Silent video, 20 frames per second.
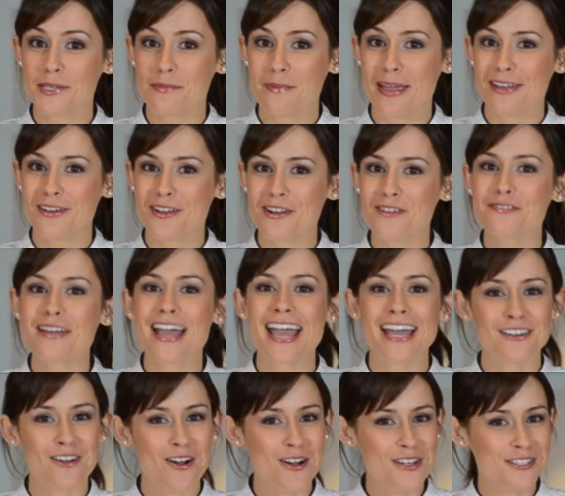tomato
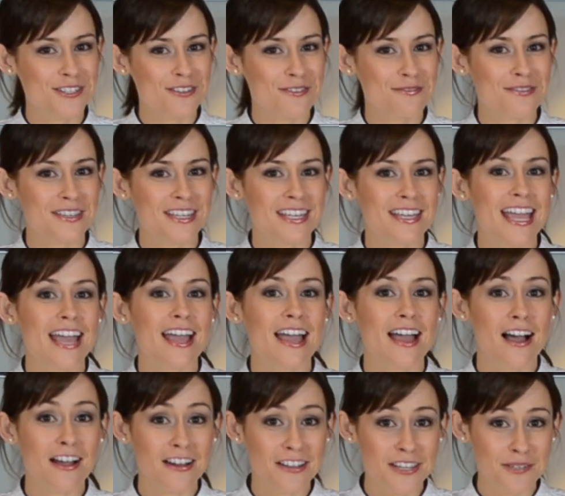and also the
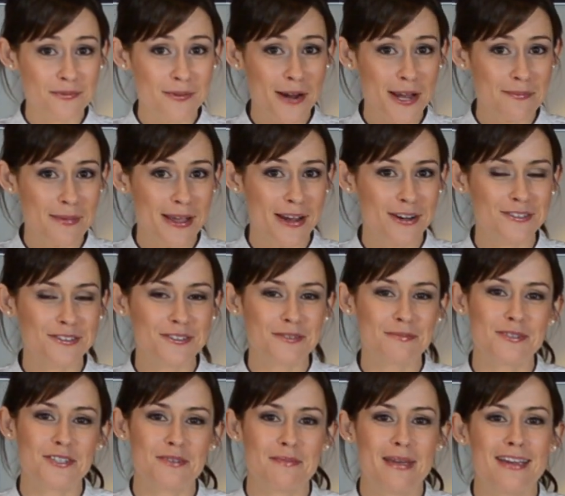ugly ripe
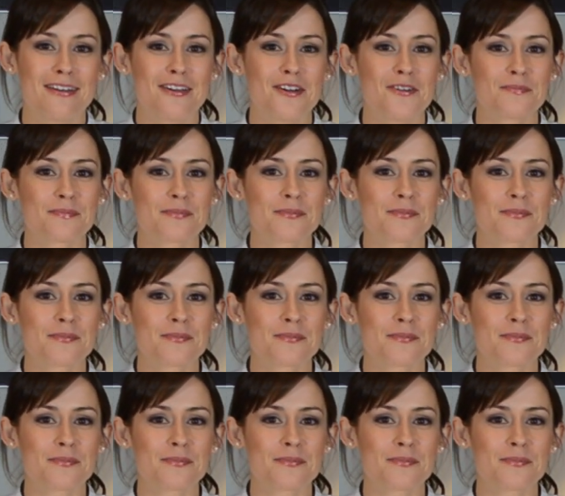heirloom tomato.